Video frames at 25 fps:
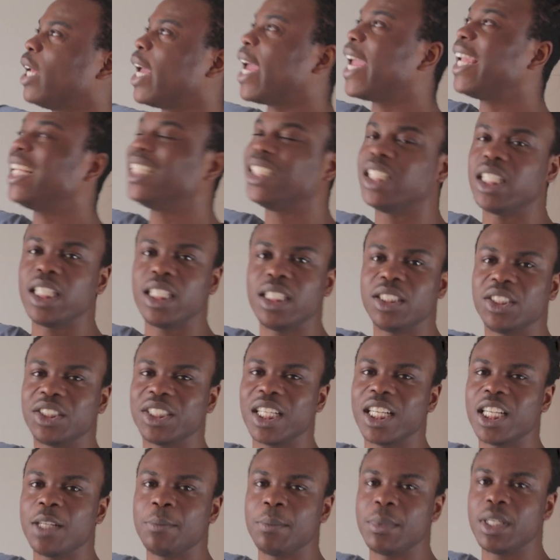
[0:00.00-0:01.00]
80
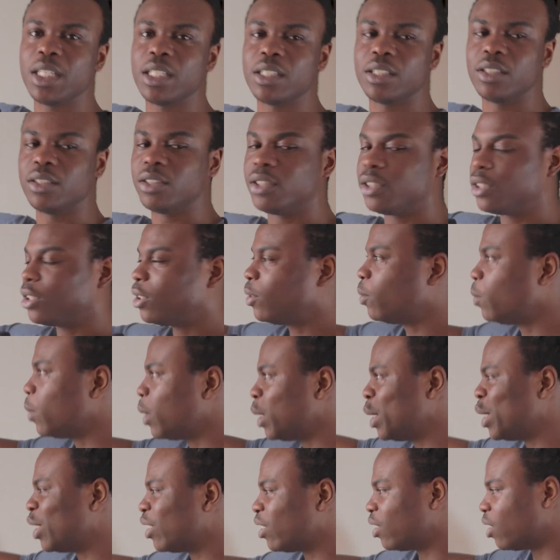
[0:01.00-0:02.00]
centimeters,
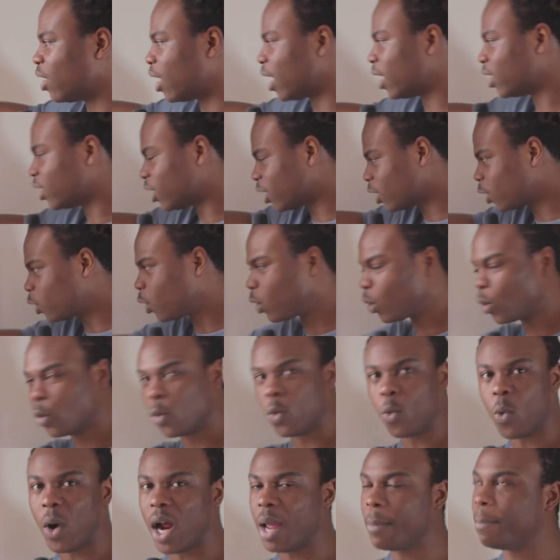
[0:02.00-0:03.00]
which is nice,
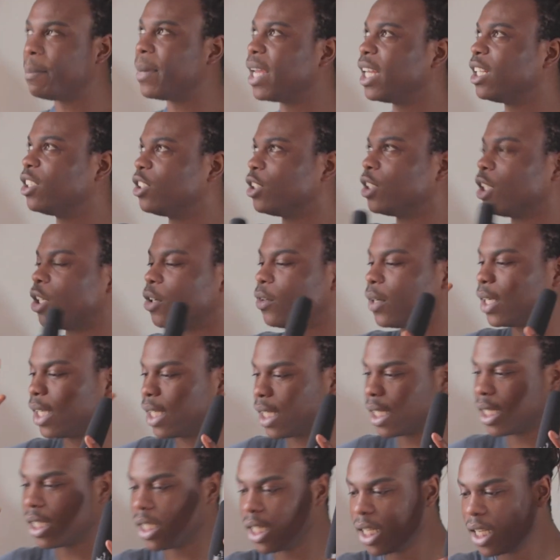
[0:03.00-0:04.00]
quite big, so
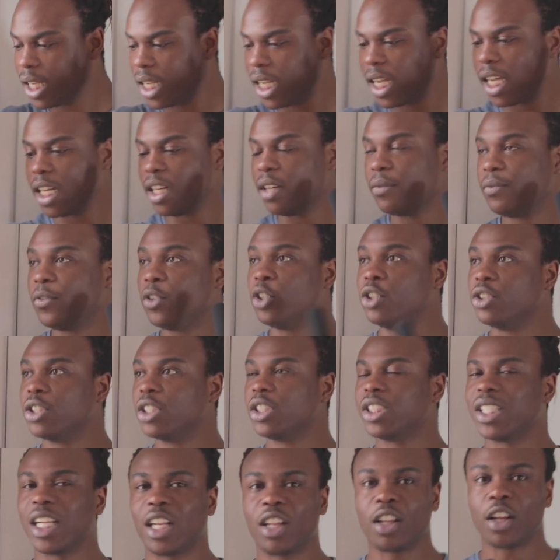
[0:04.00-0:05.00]
it
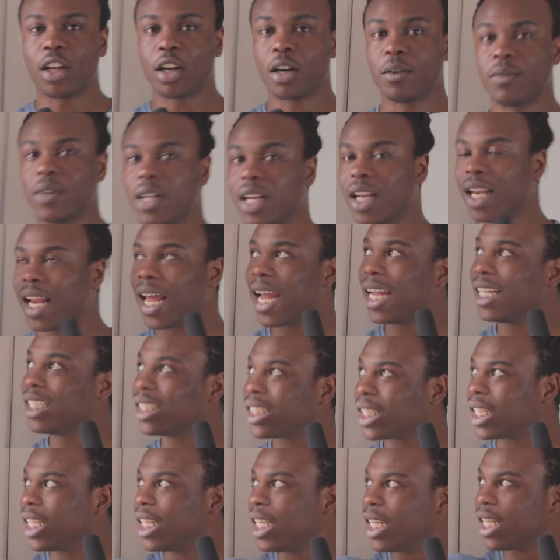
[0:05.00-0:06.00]
diffuses a lot of the
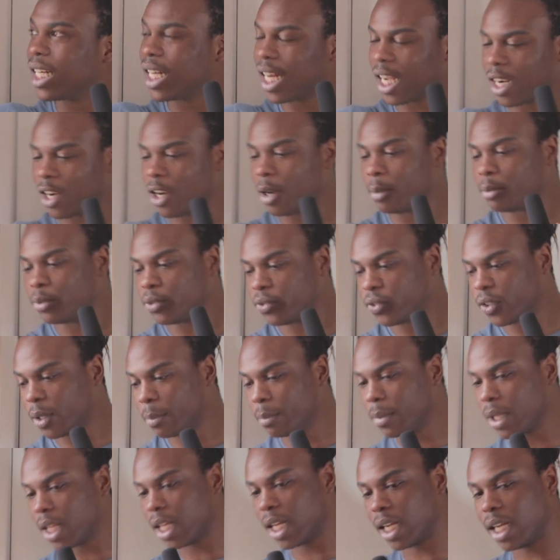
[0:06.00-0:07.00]
light that comes
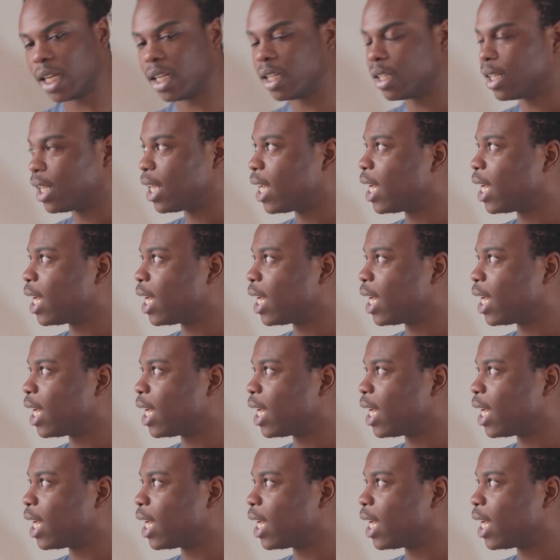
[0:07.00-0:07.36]
from the